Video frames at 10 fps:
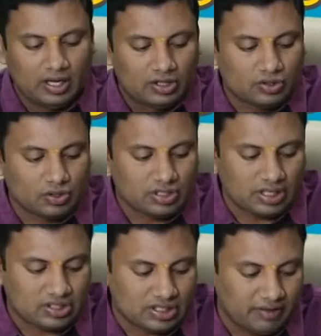So,
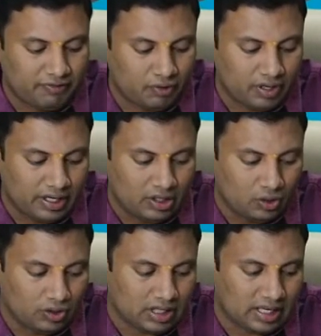64 into
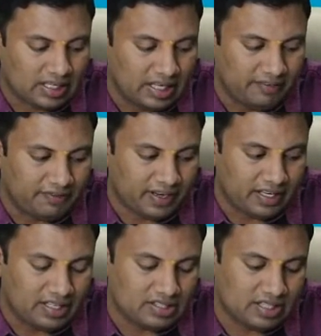35
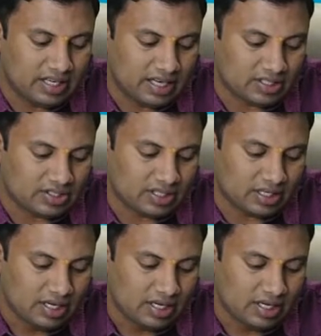is the answer.